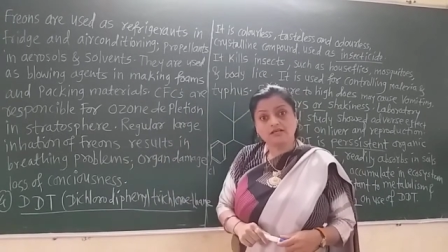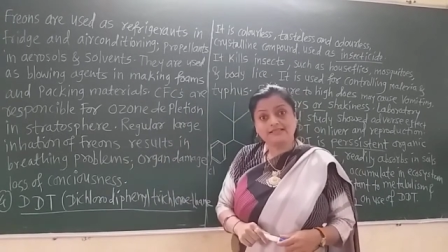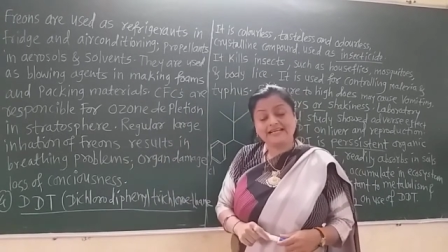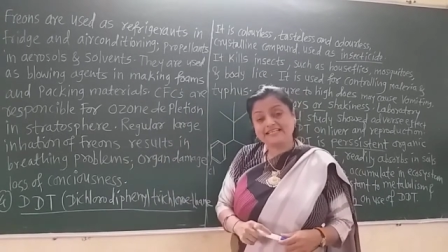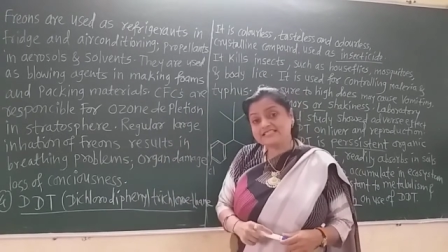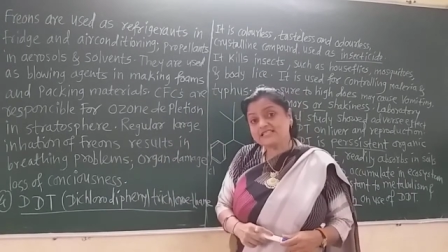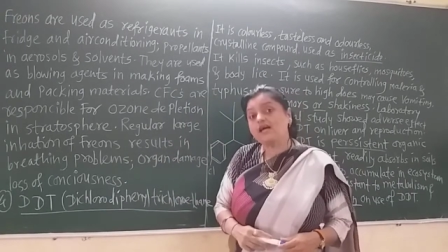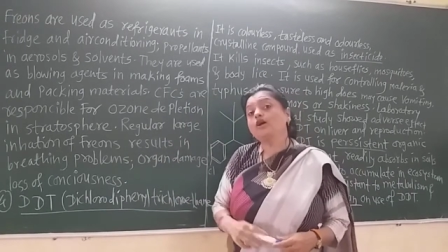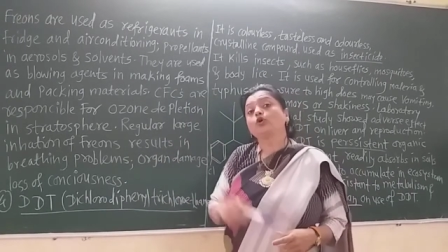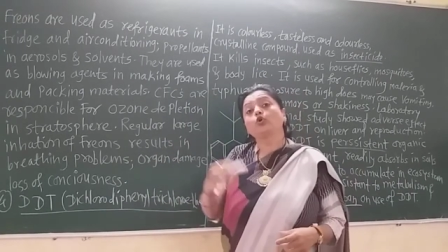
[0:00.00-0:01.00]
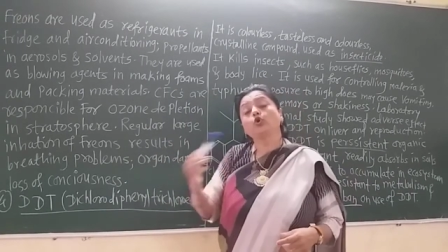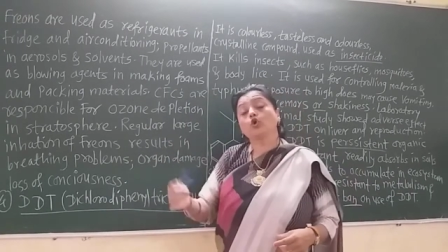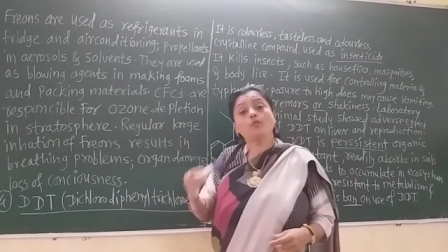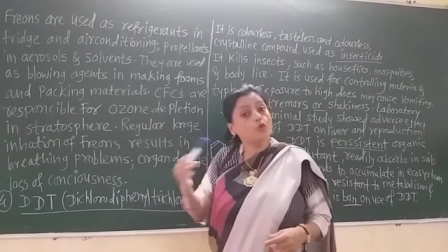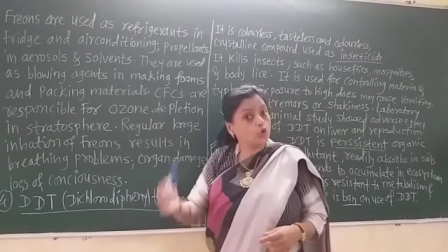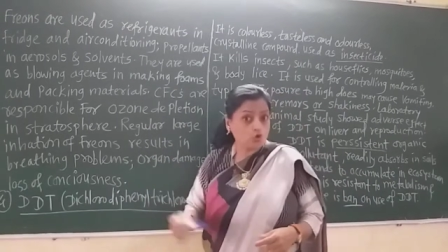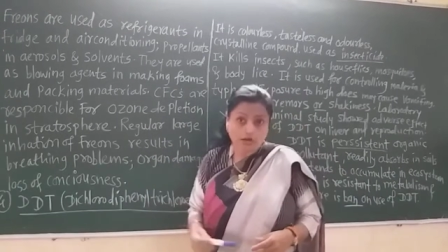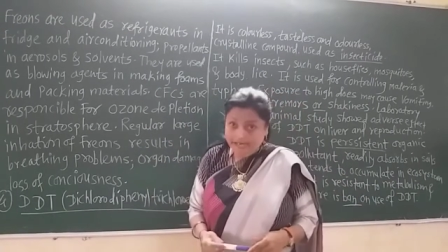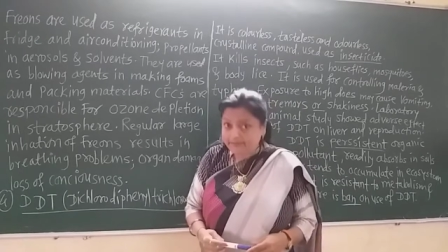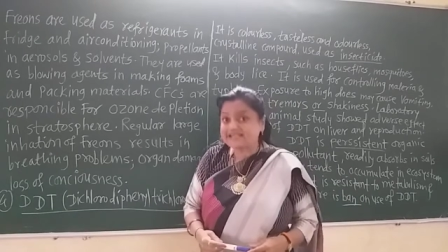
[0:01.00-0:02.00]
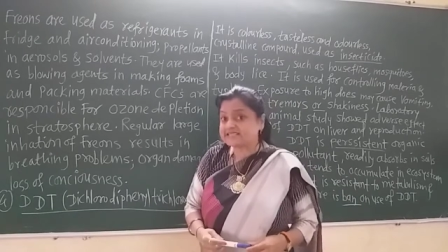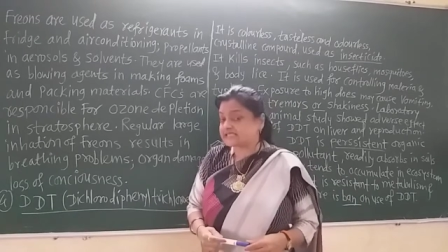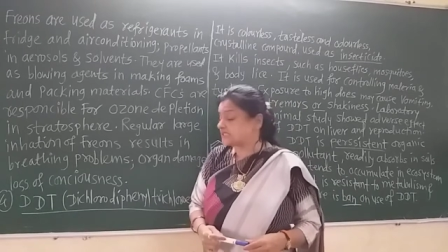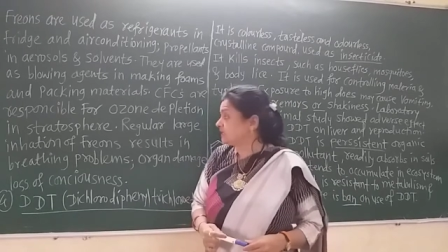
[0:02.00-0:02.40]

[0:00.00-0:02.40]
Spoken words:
That is the chlorofluorocarbons.